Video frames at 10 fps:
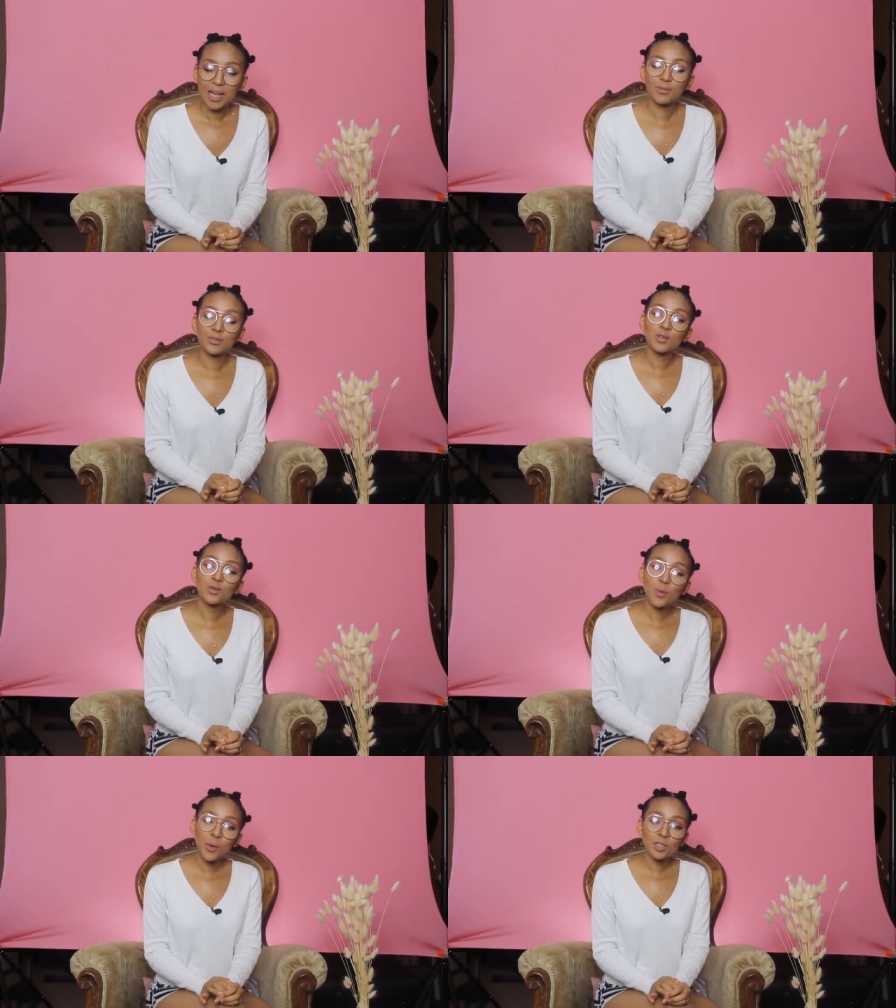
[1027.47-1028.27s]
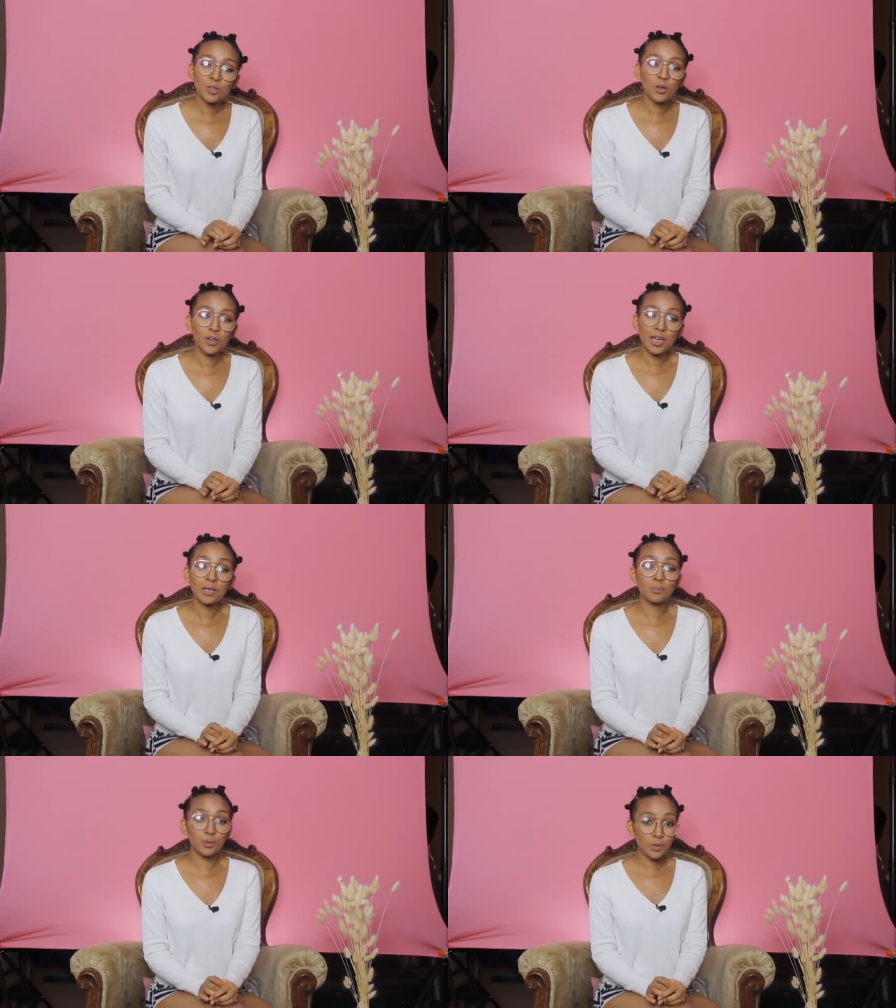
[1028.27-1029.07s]
If you want to
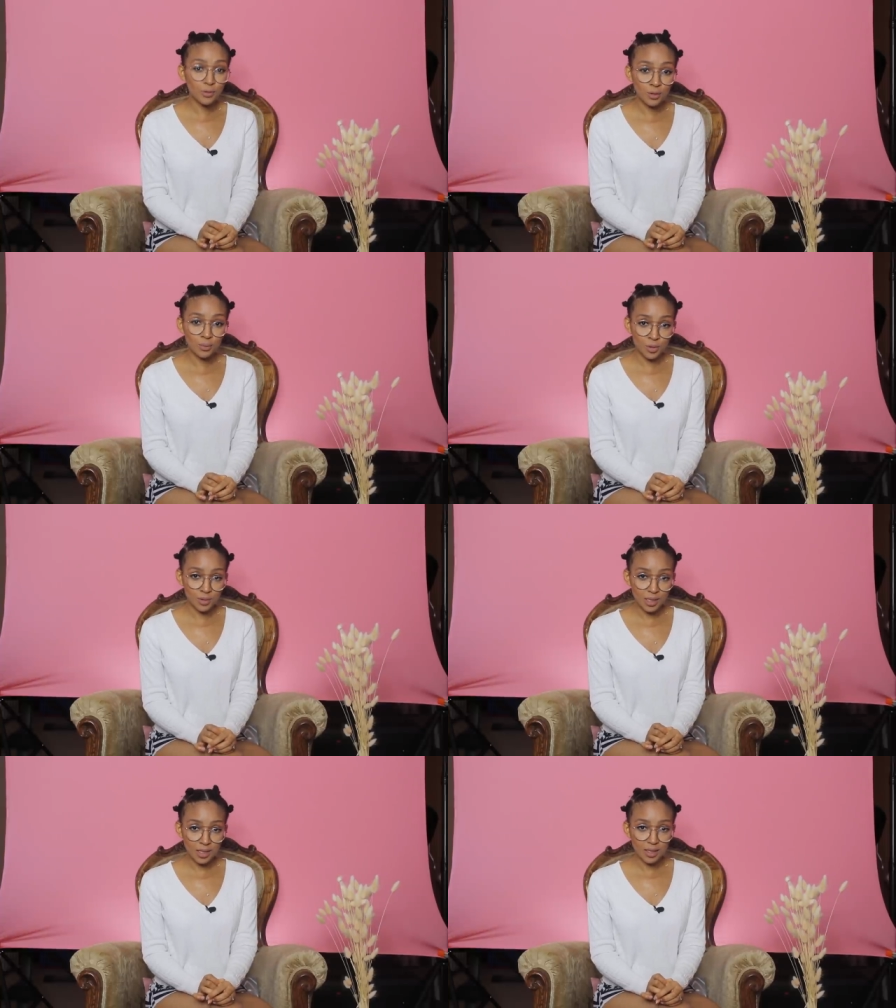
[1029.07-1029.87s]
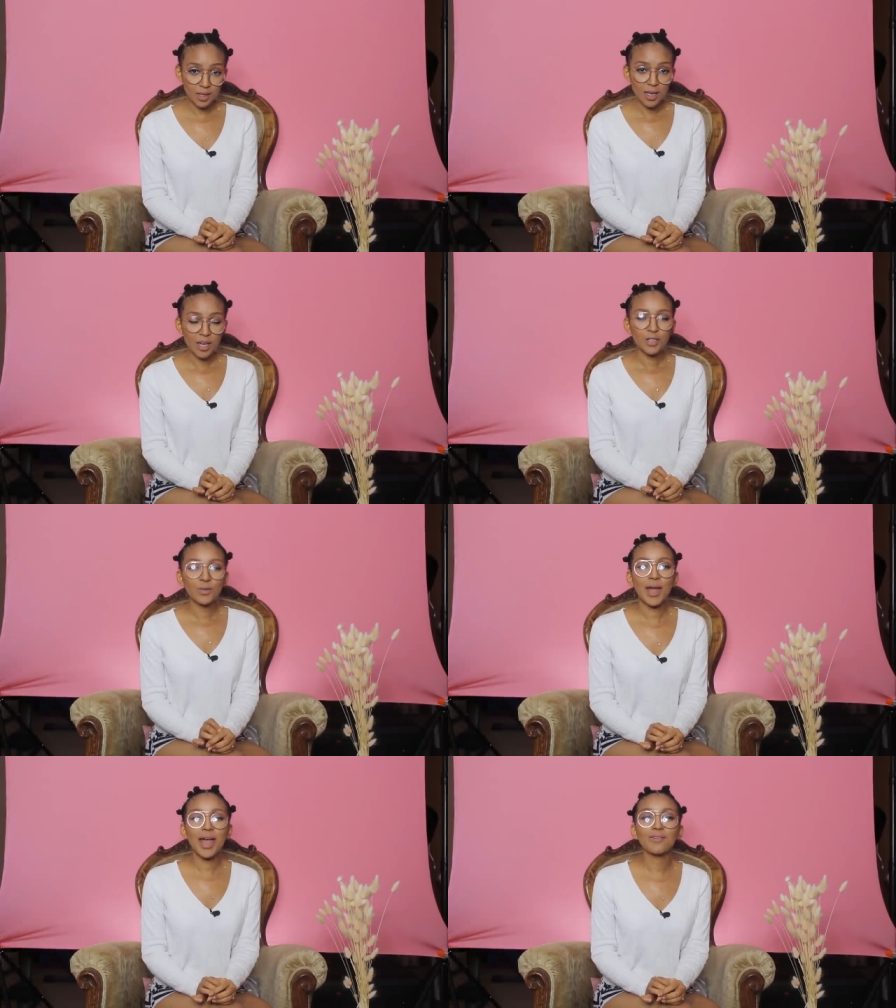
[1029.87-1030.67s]
create beautiful music,
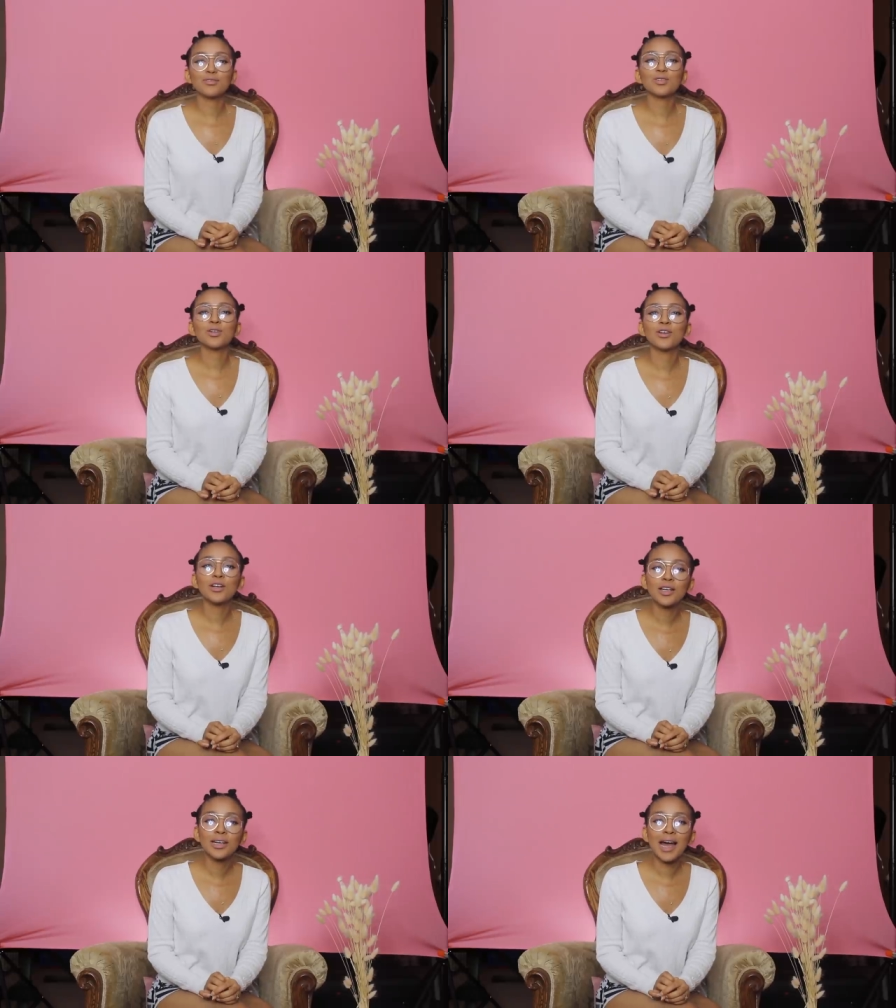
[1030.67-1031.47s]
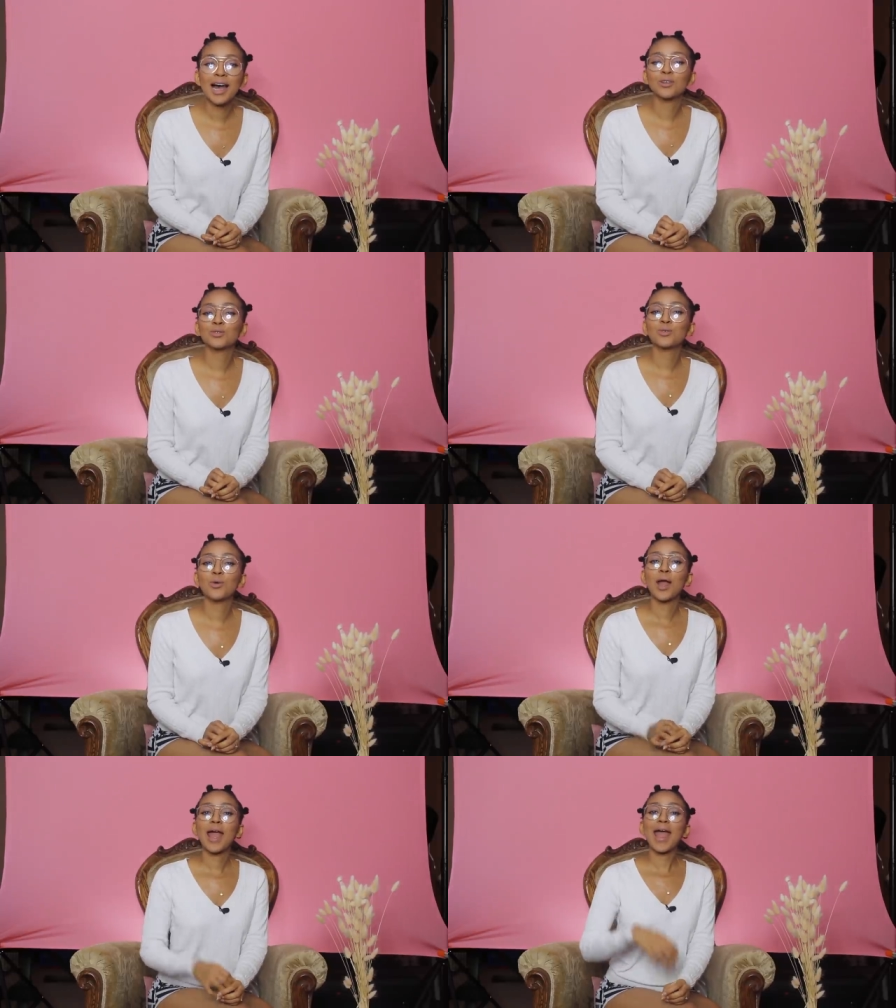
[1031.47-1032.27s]
you have to learn how
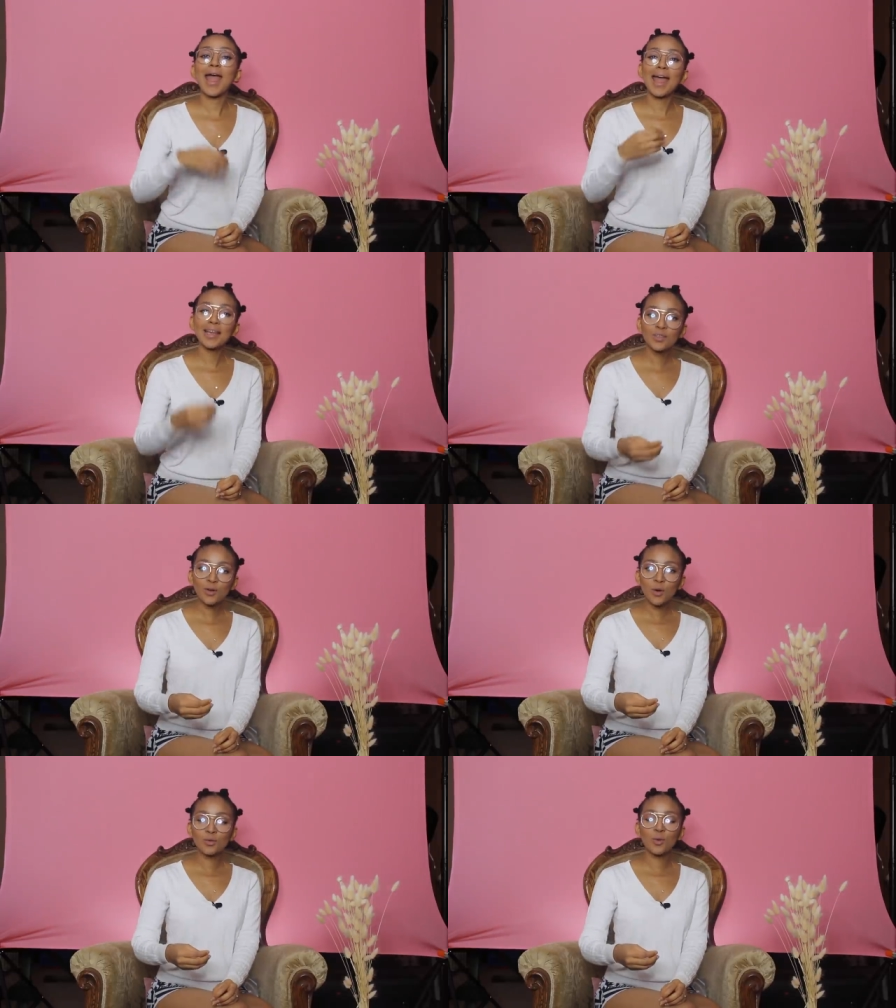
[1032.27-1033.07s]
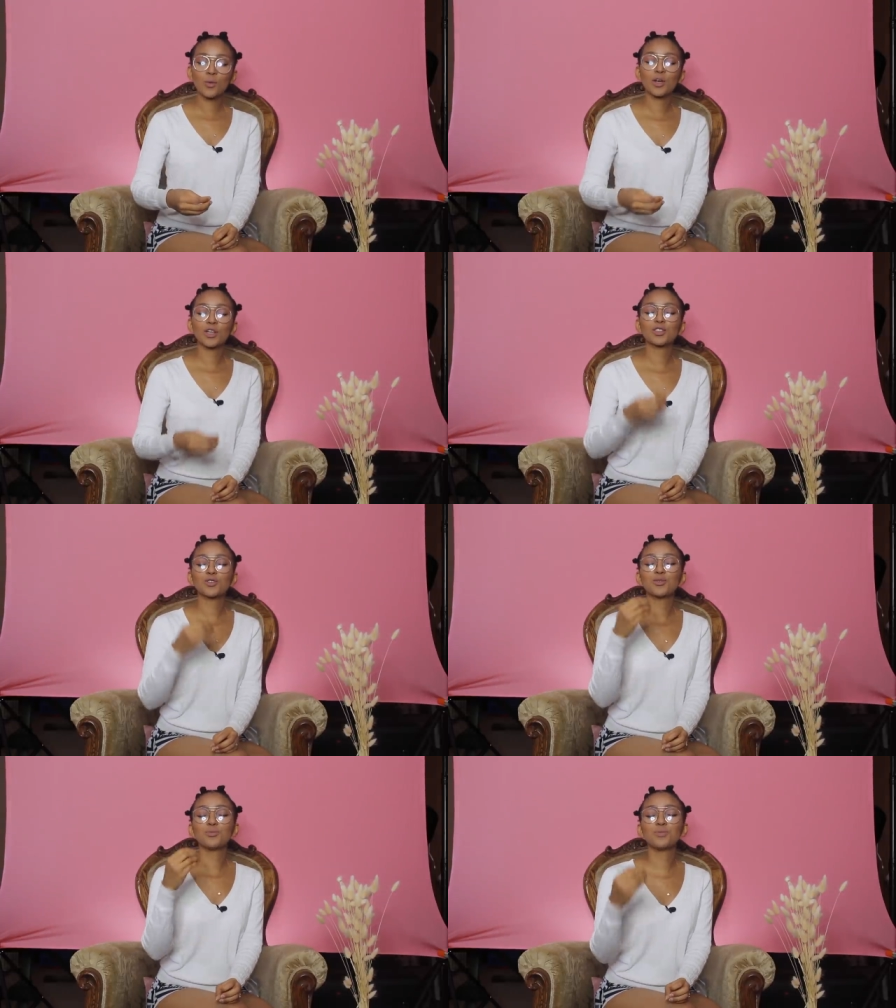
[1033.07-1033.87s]
to hand over
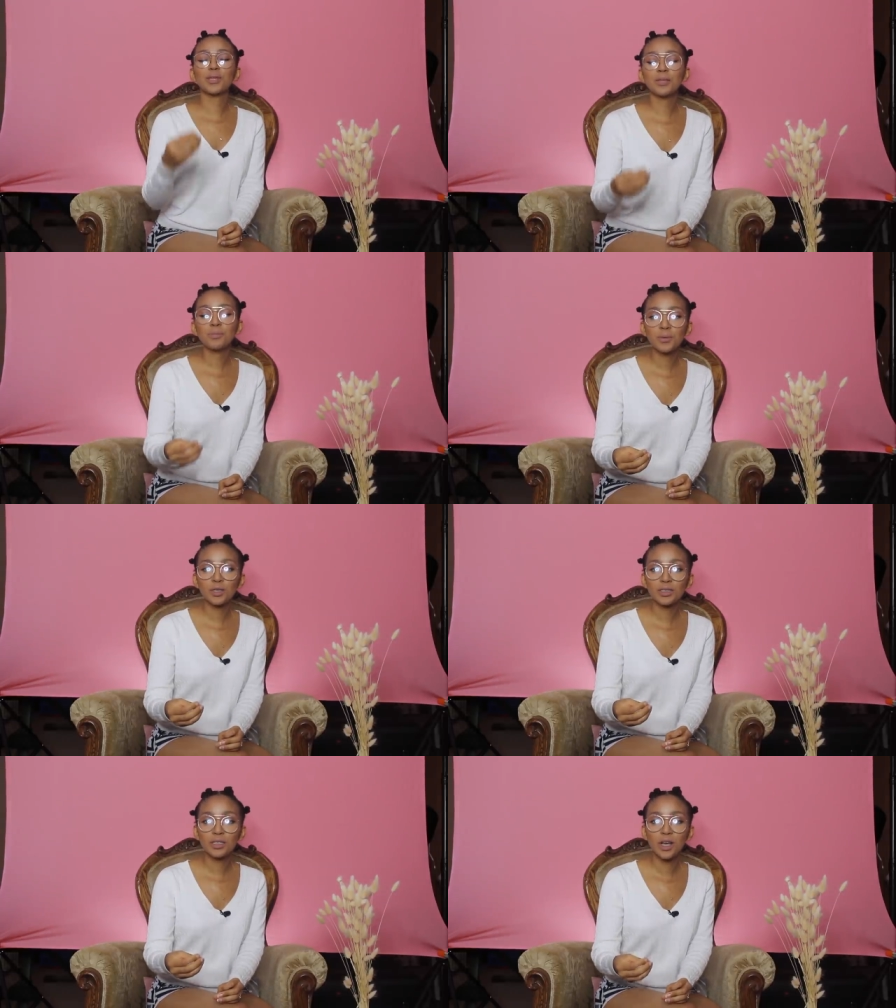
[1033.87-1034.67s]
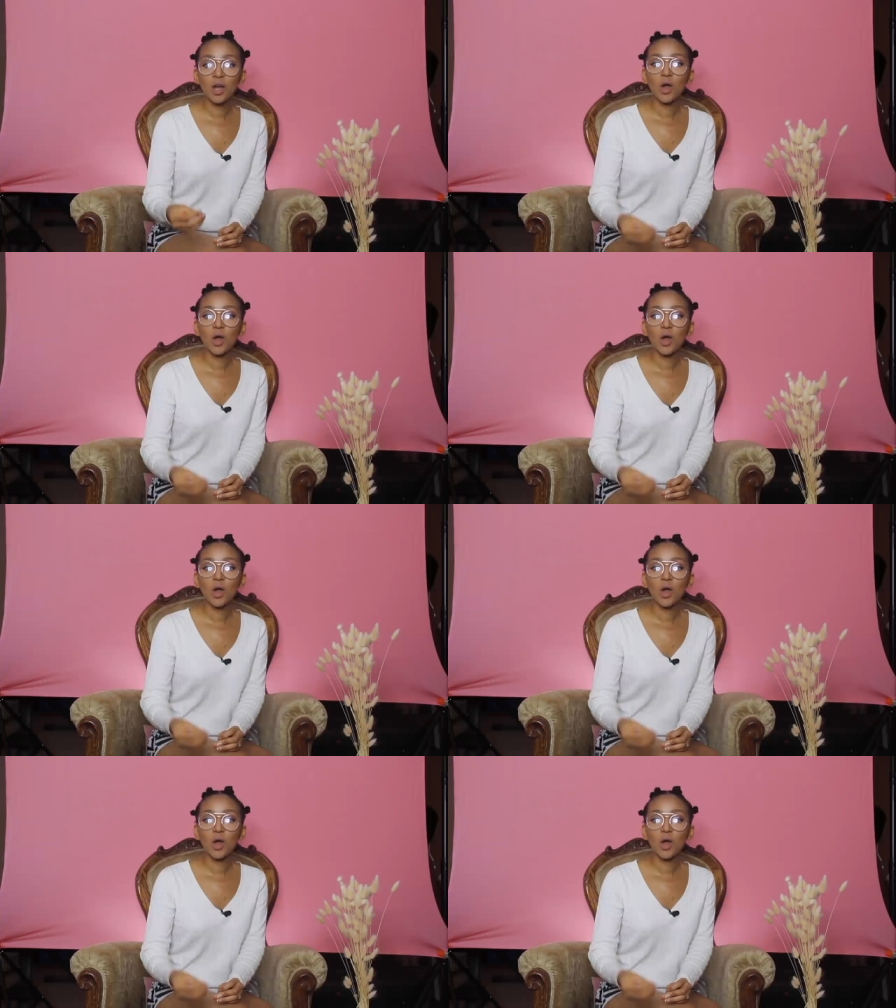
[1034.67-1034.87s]
work to people